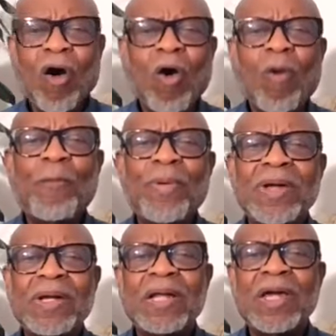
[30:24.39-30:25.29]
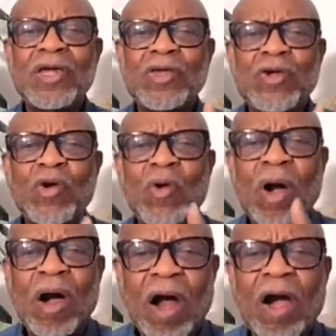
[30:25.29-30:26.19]
Open your
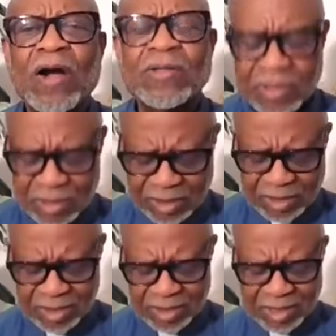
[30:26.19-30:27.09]
hearts.